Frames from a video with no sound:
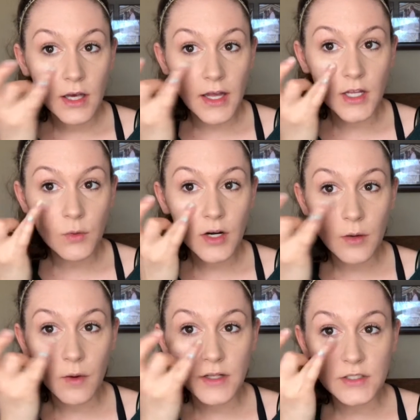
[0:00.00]
anywhere I
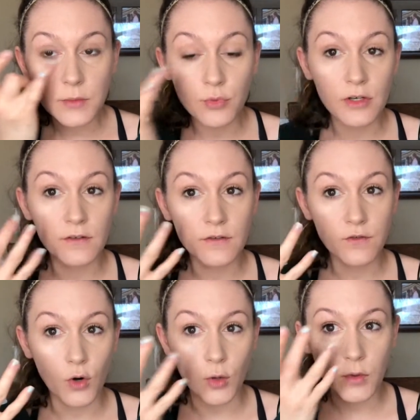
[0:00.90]
want to bring
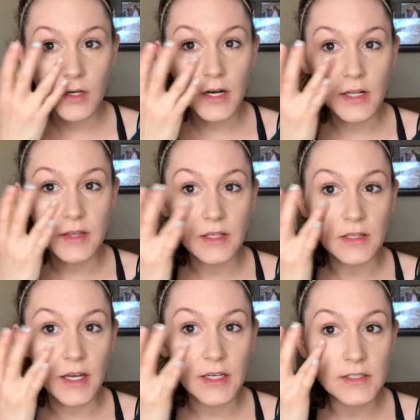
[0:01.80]
forward. Anything
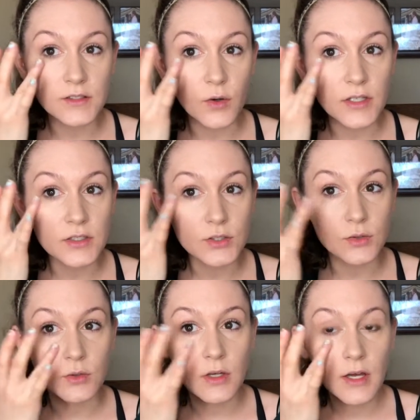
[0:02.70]
light is going
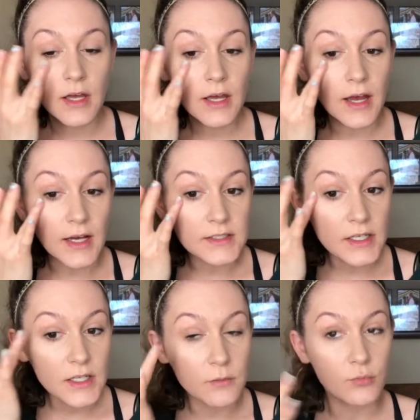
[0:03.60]
to
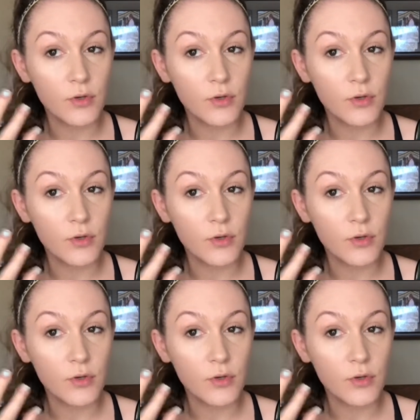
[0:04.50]
accent and